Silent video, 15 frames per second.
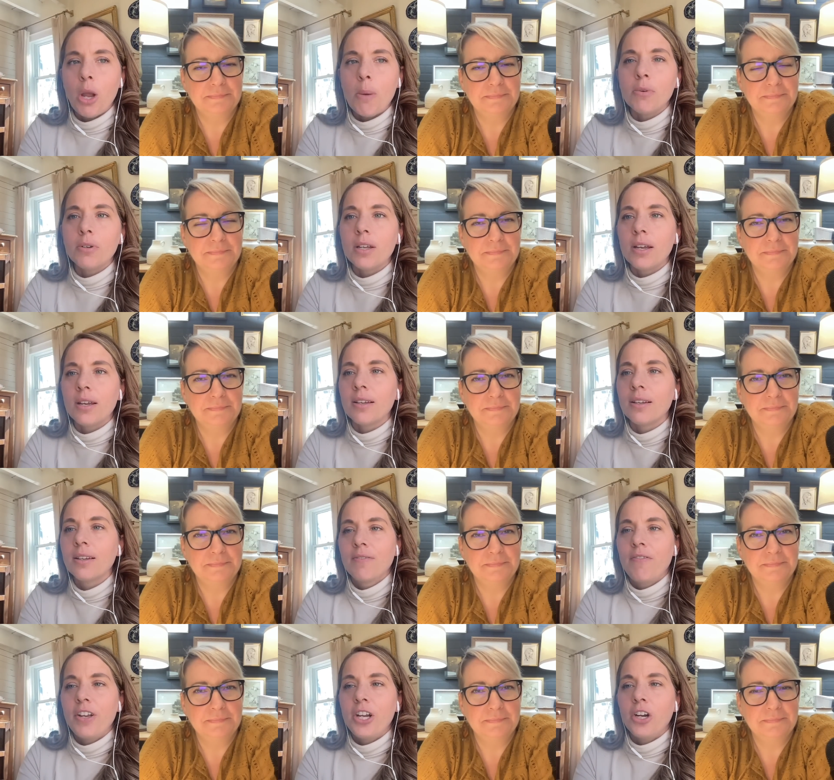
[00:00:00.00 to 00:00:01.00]
Speaker 1: able to
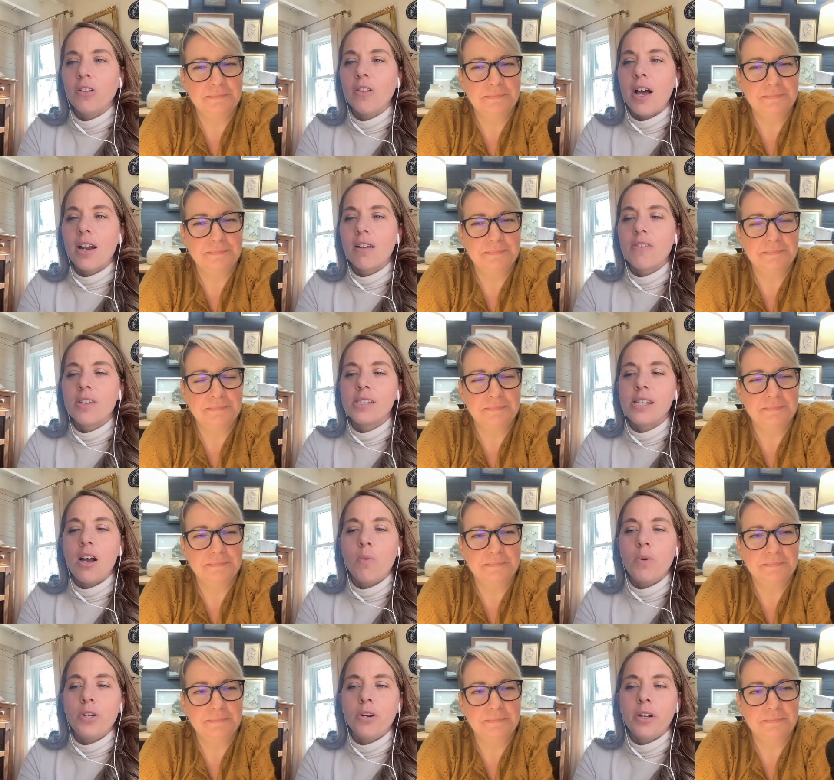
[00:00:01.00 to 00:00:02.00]
figure a lot of this out
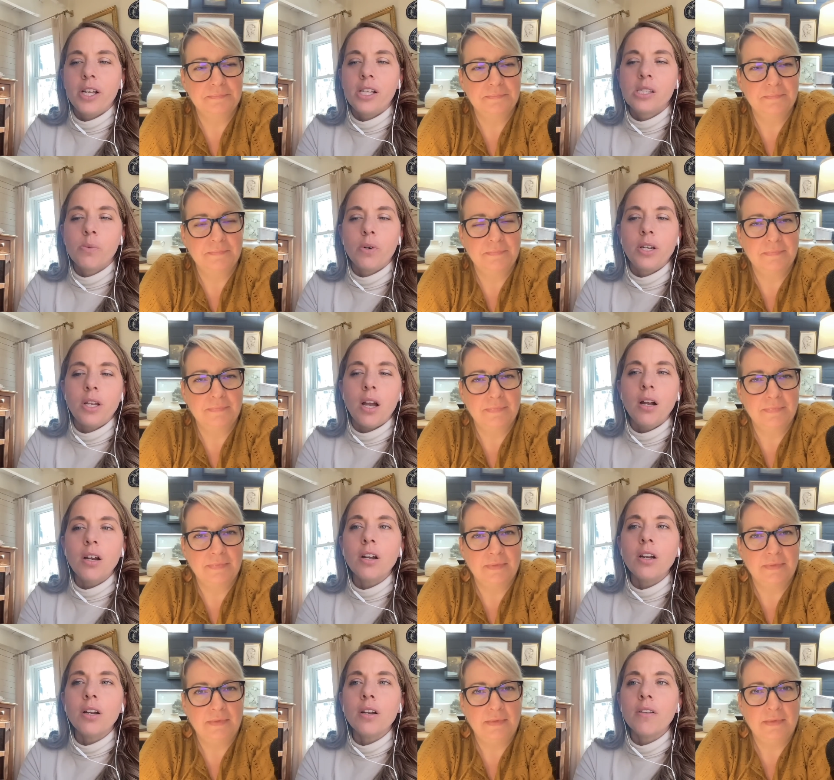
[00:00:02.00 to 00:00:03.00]
when your kids were
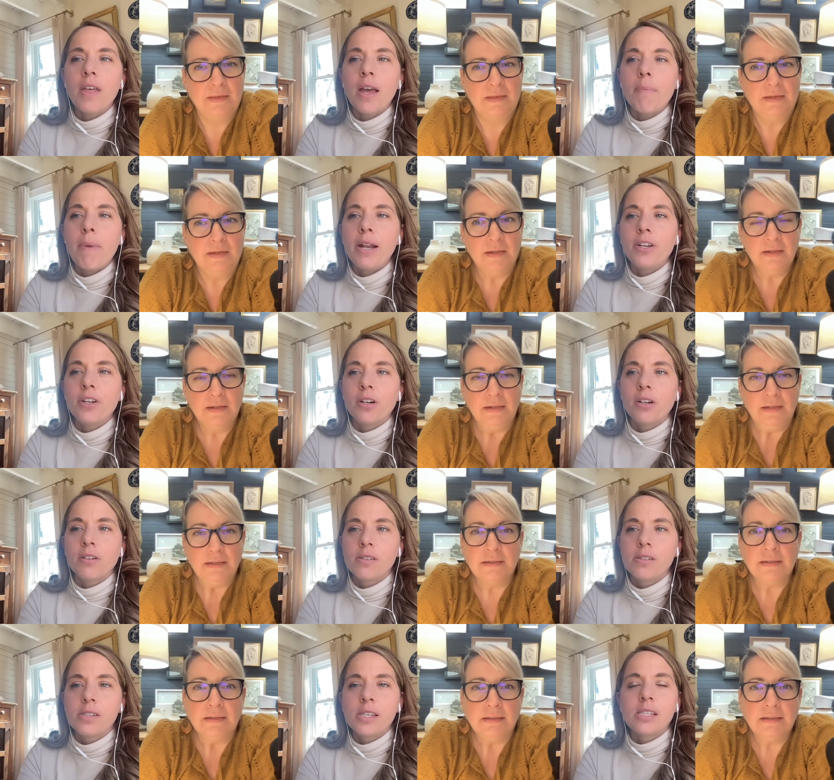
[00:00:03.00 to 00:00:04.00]
younger that made your
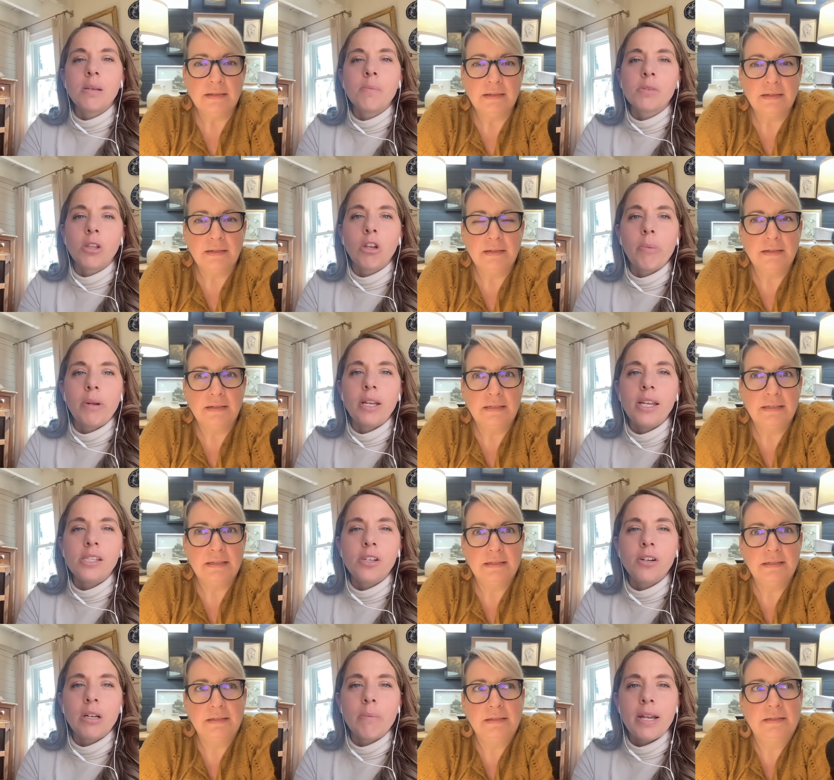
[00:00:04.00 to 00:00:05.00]
systems a little bit
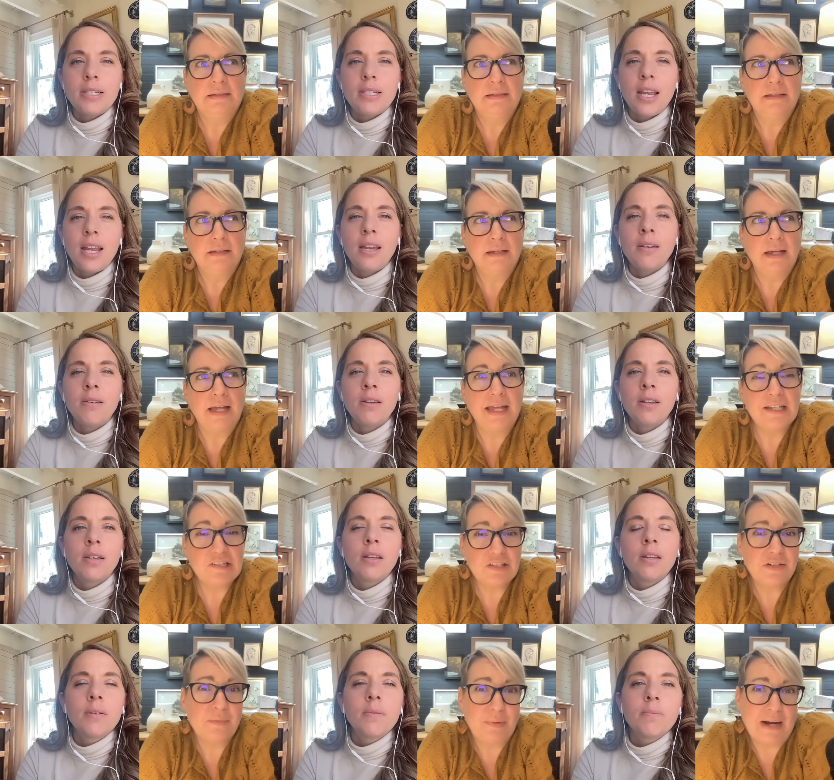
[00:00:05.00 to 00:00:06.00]
easier to maintain? It
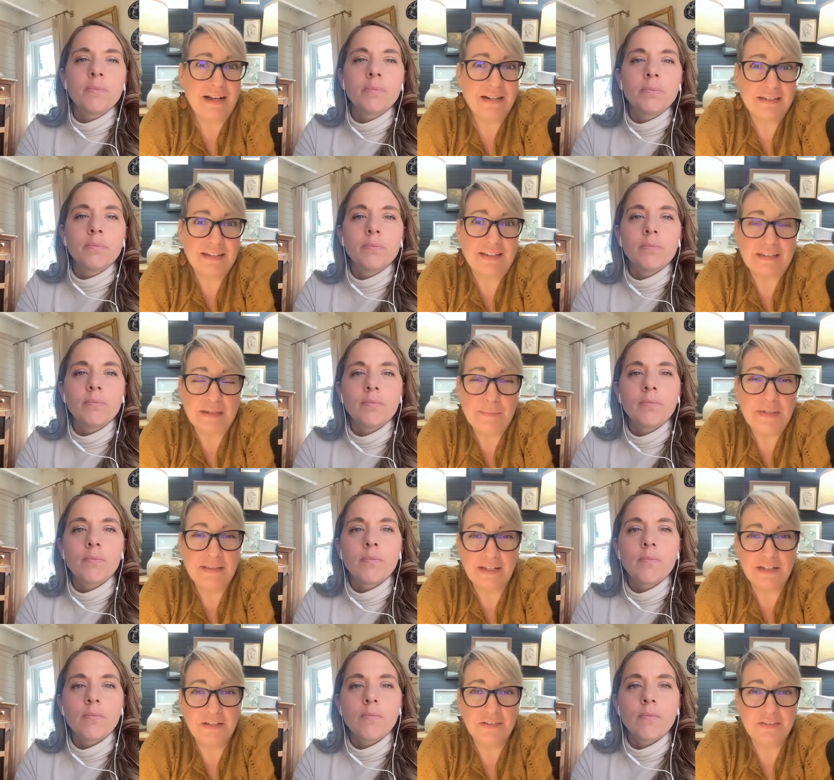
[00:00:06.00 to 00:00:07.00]
took
Speaker 2: practice. I mean,
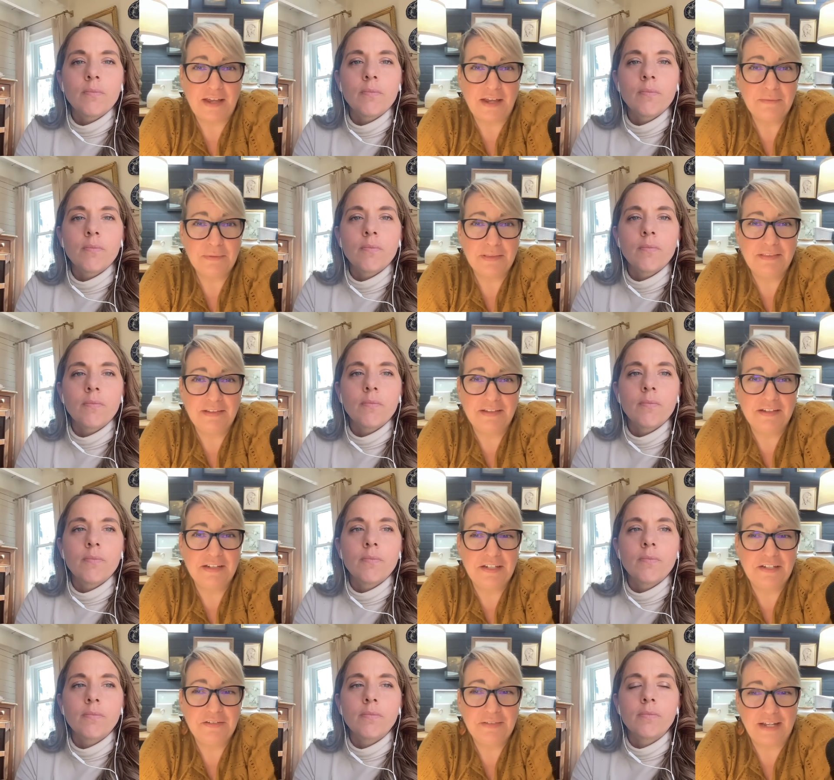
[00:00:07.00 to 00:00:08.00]
like you said with the,
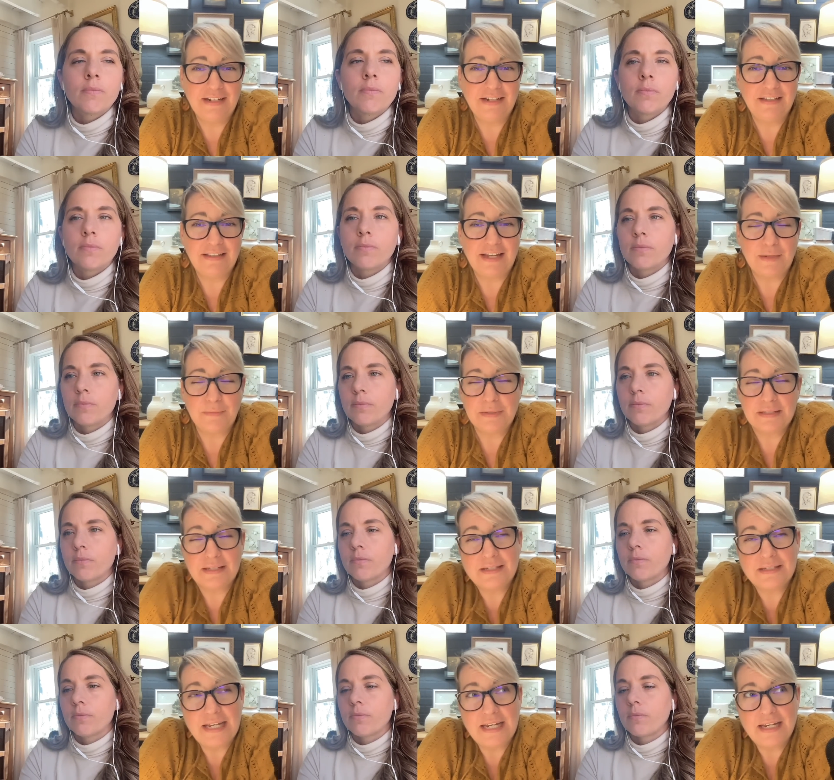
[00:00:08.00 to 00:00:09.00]
you know, getting in the habits,
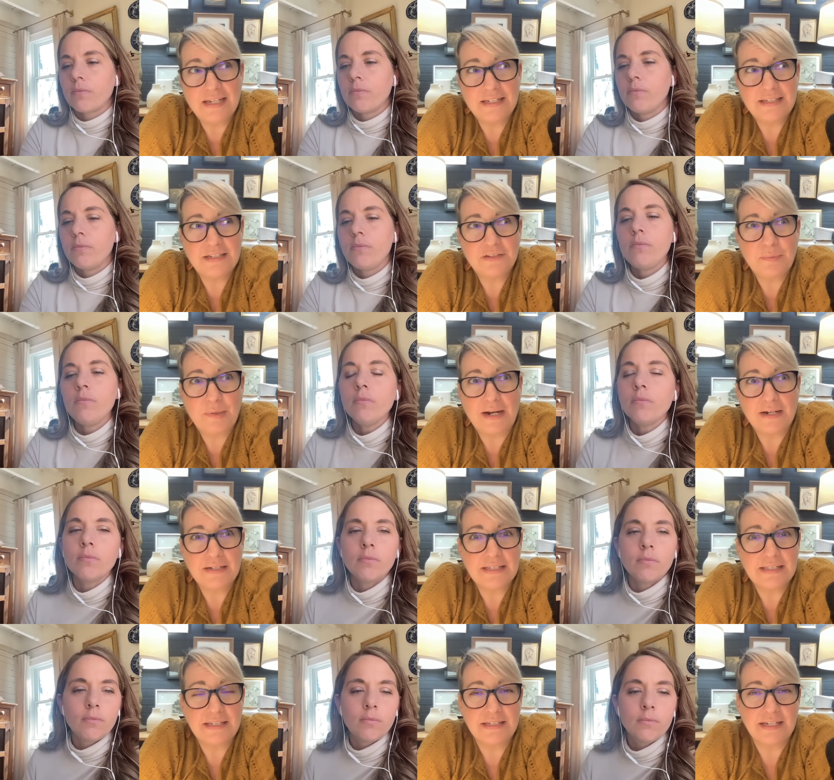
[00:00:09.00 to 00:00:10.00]
it take it took
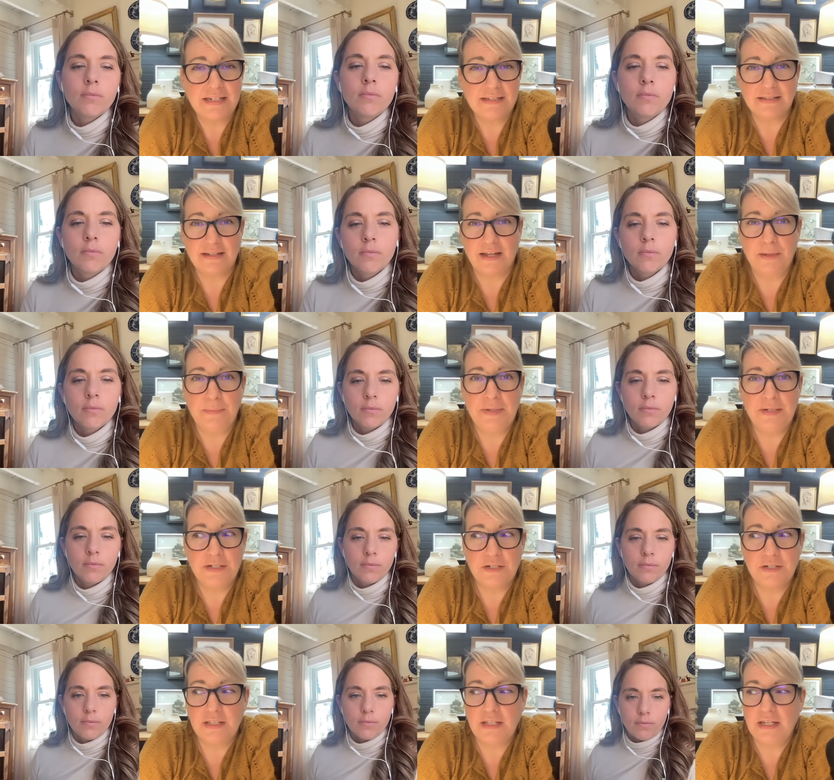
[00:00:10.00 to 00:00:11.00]
practice, it takes time.
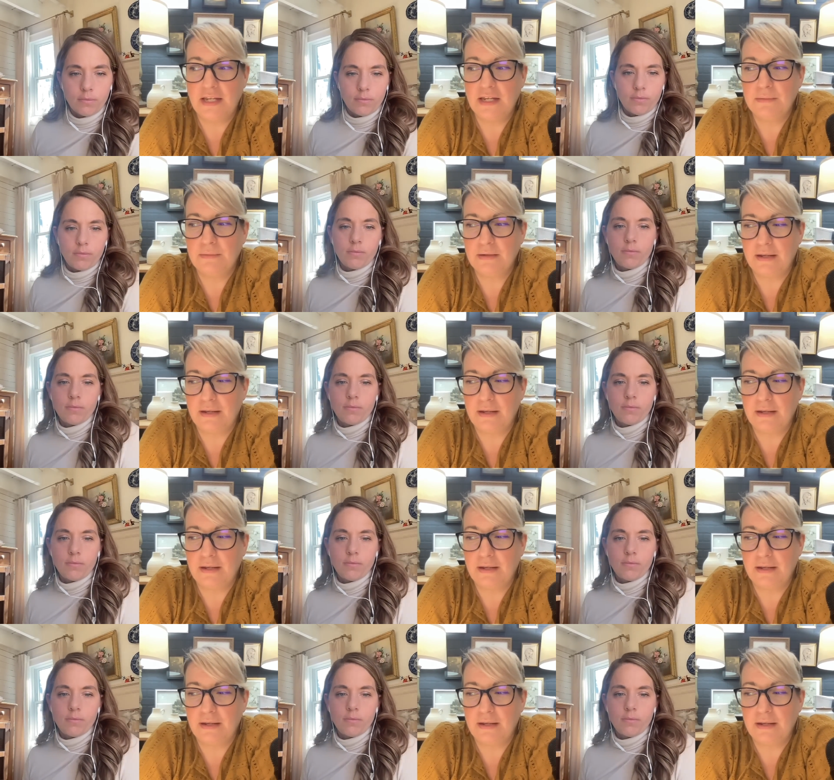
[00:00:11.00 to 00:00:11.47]
Initially, it